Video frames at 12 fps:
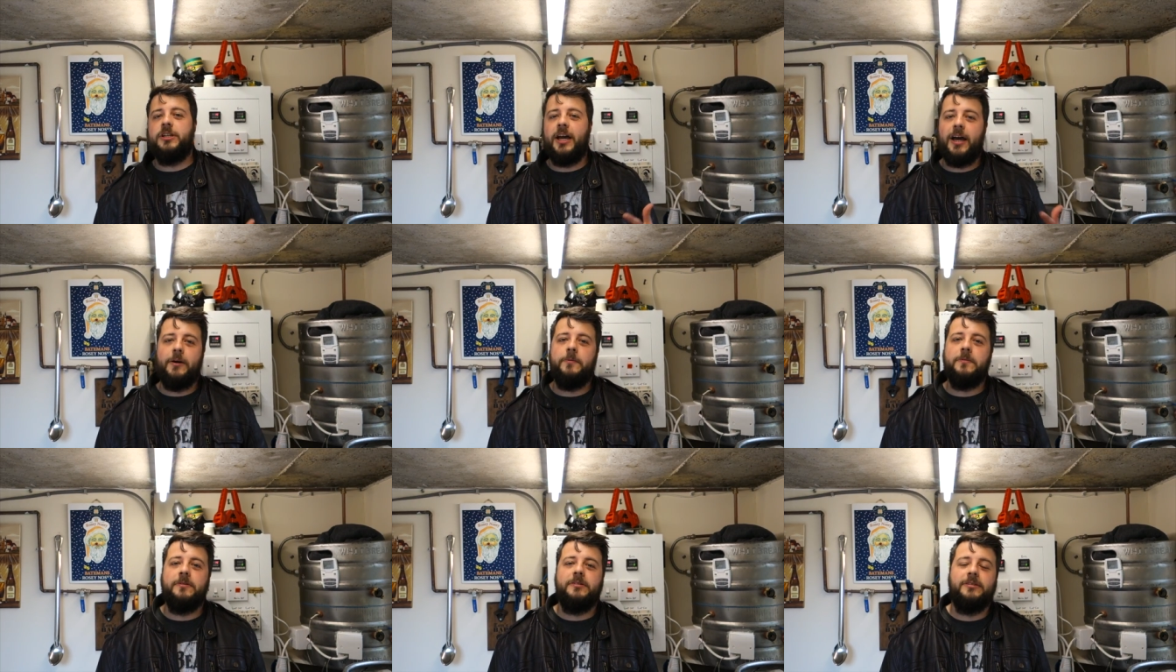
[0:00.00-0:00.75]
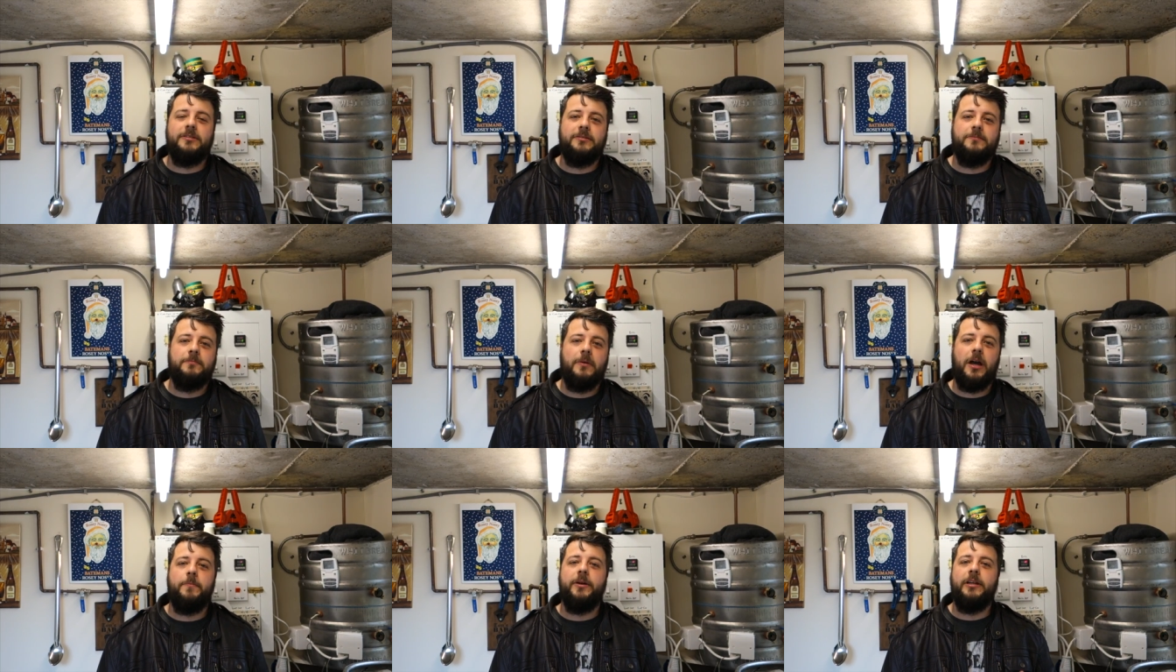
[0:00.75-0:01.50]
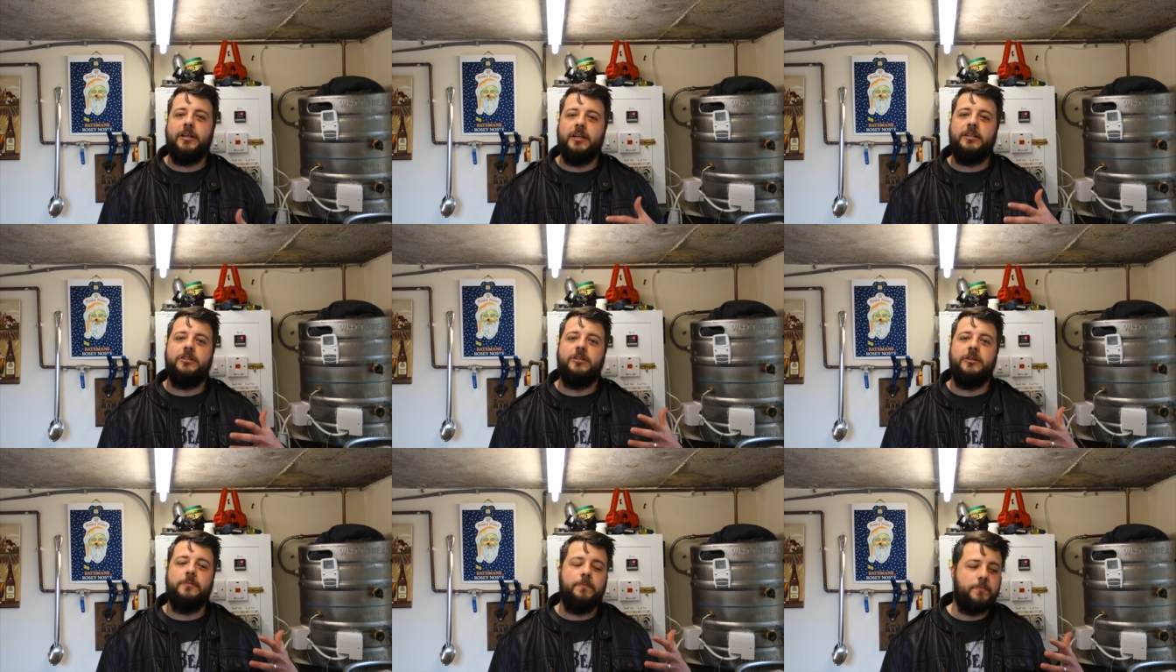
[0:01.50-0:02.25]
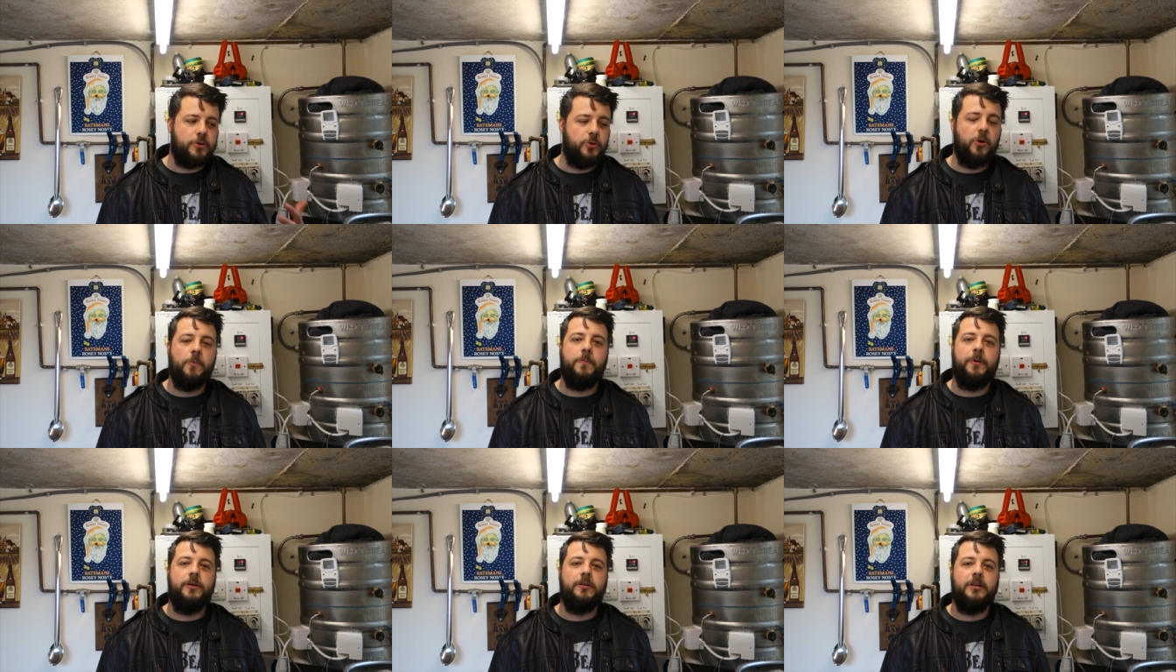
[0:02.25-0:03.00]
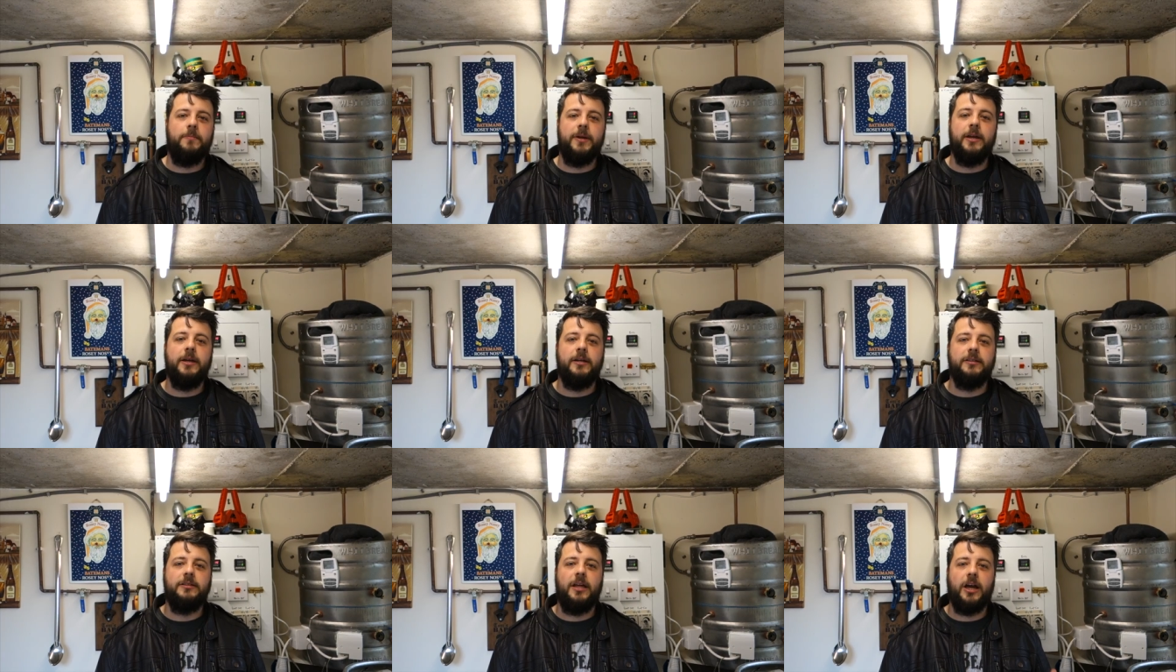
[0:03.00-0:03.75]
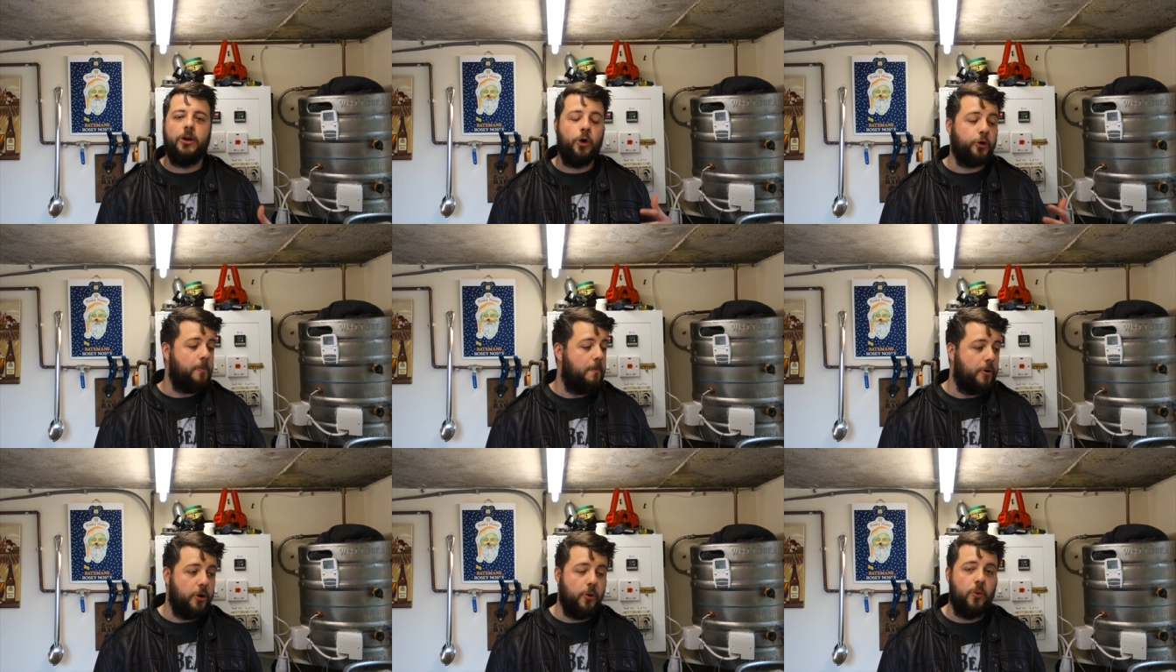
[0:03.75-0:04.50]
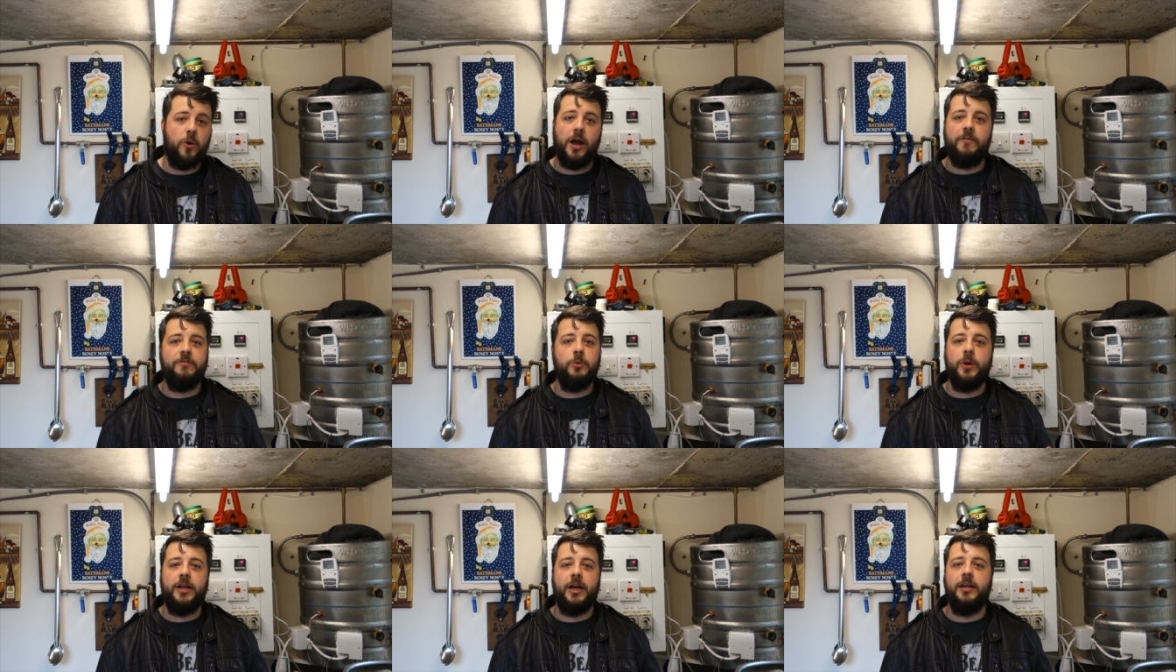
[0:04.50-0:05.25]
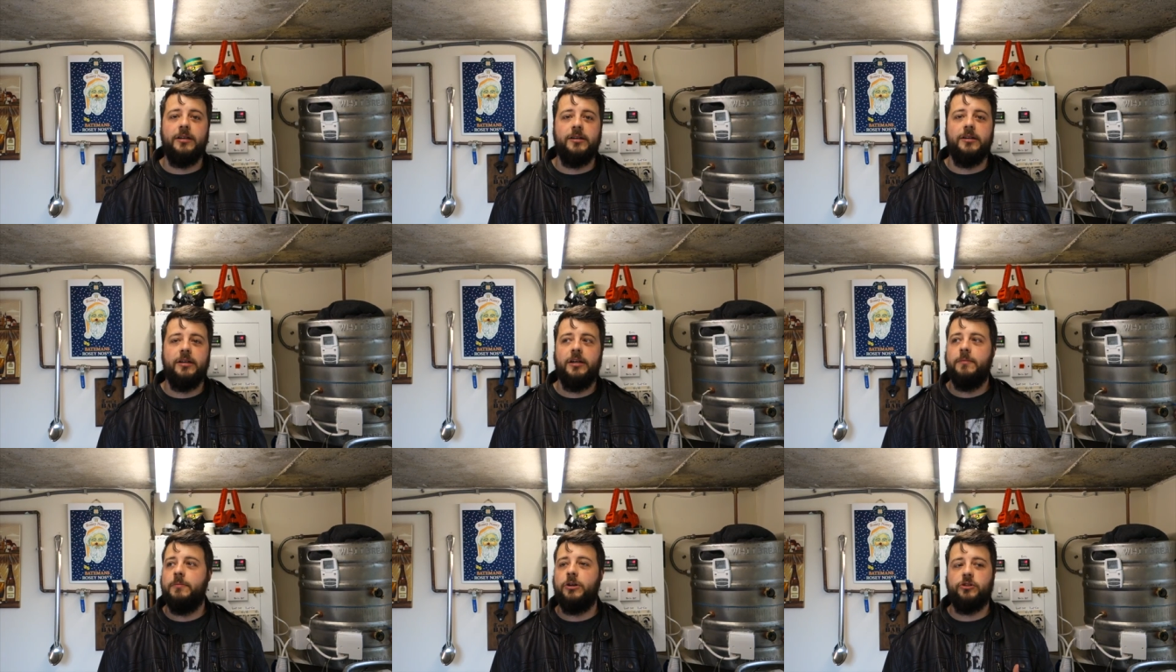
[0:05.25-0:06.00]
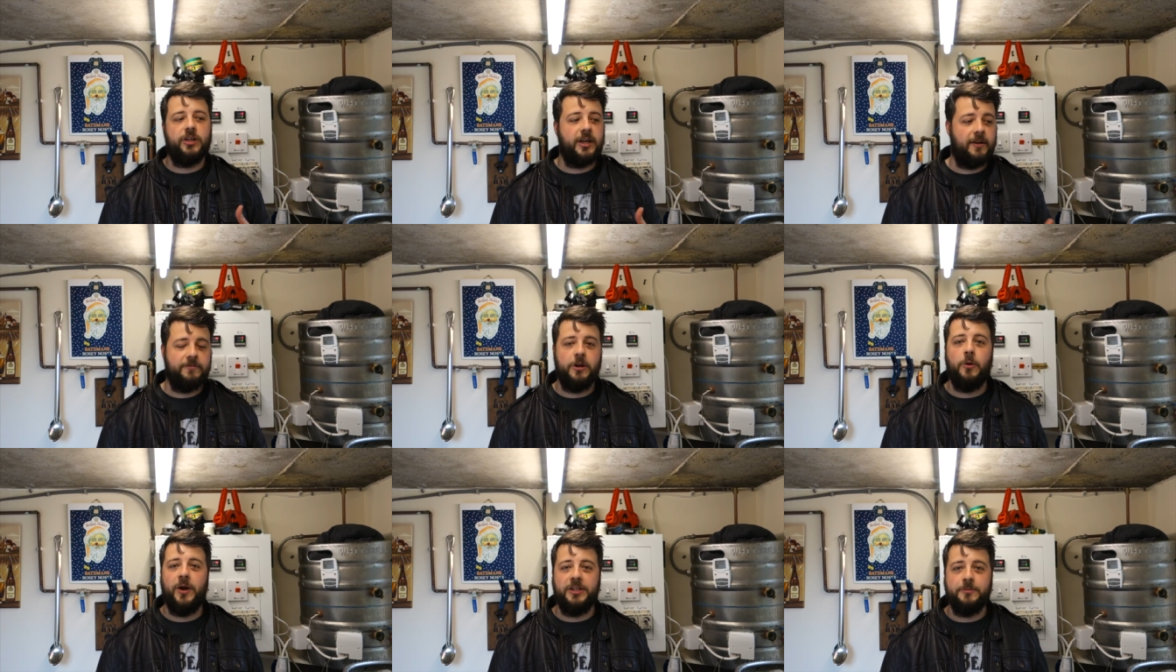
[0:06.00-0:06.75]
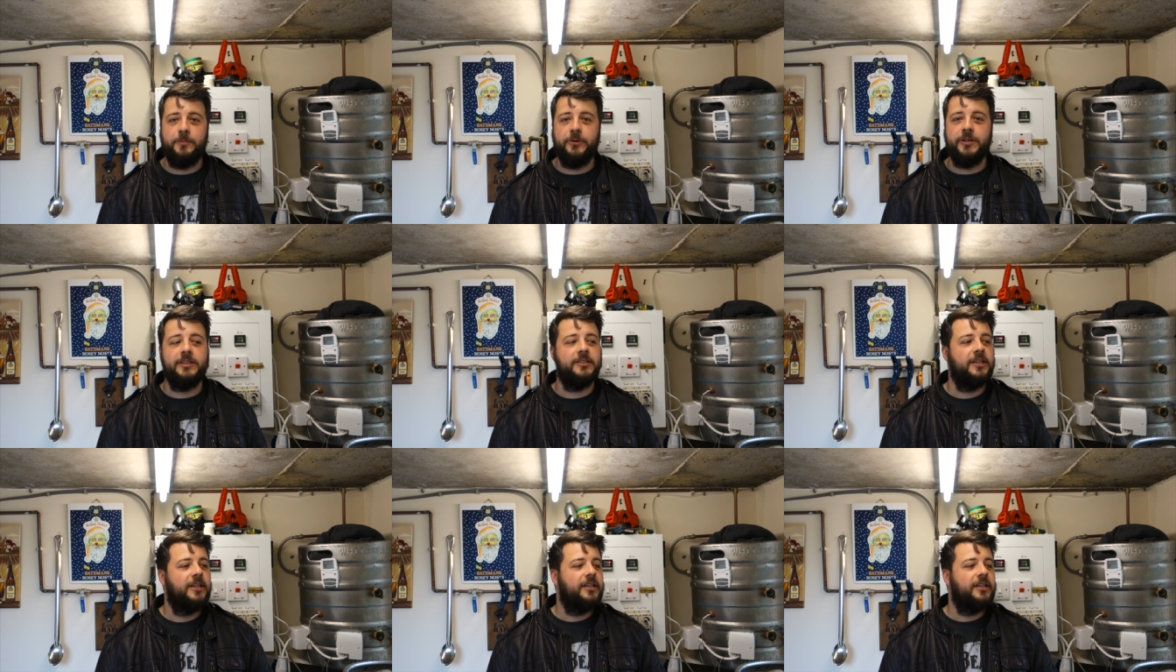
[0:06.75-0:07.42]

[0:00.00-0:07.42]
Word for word: down my ability to brew up a beer. I couldn't brew every weekend because I'd have nowhere to put it.